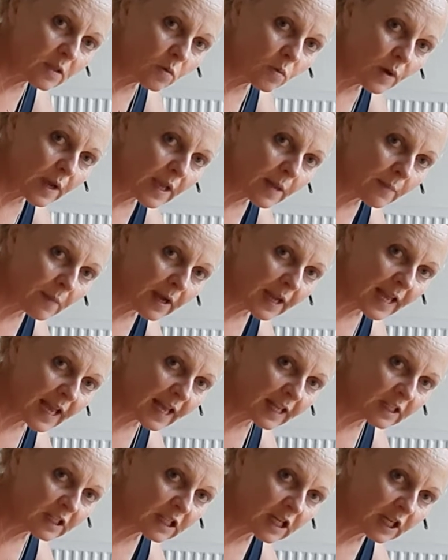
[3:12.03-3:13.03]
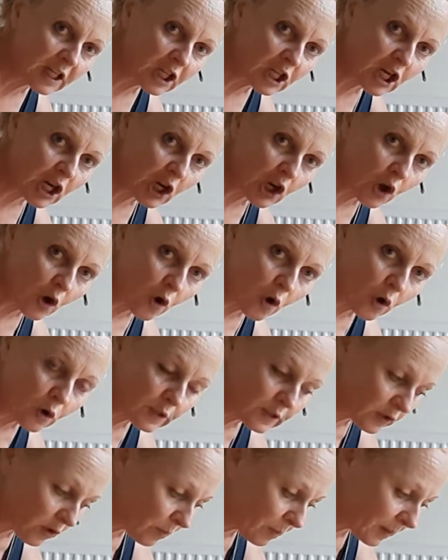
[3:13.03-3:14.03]
the way my hand kind of
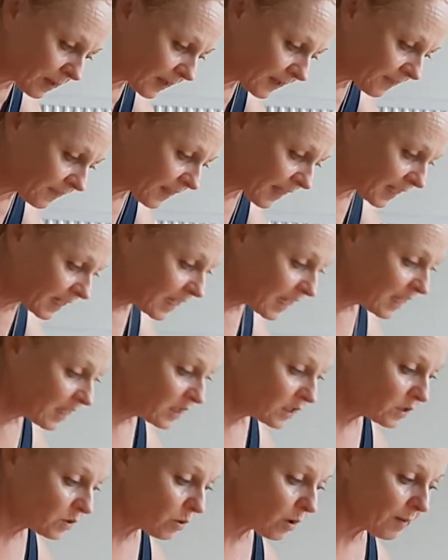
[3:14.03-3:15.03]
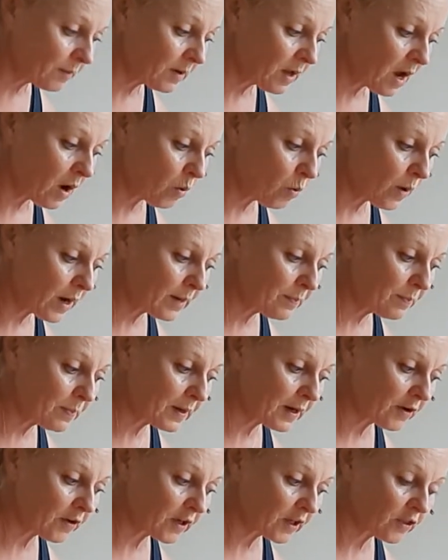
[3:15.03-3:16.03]
claws up like that. So I'm not weight
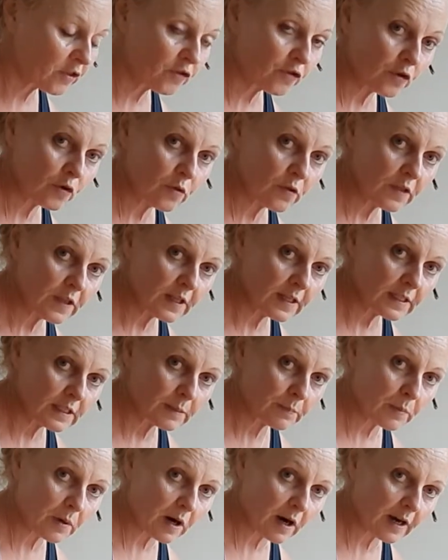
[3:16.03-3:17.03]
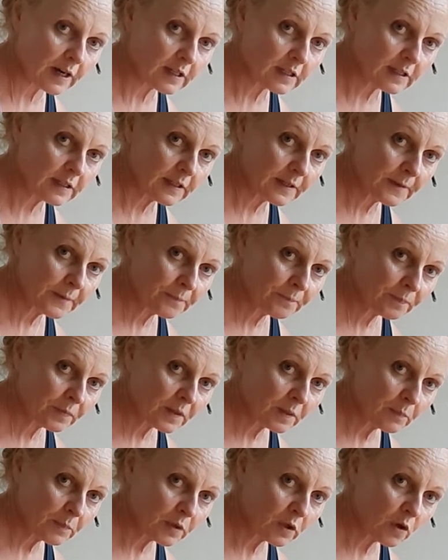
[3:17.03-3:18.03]
bearing through this part,
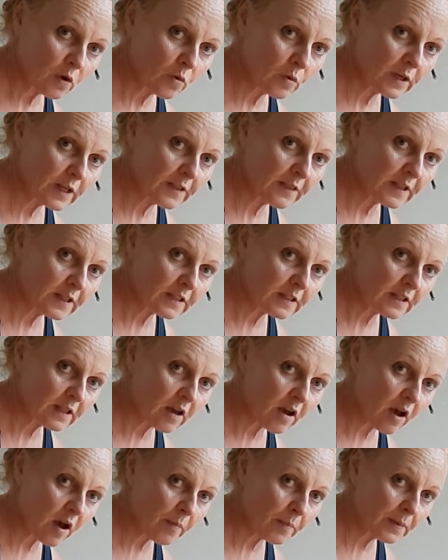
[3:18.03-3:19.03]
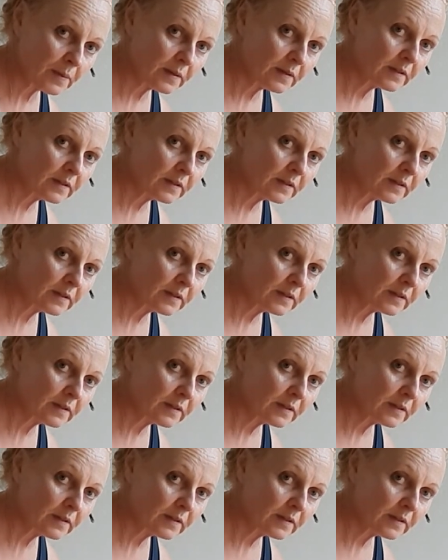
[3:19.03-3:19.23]
but only the top.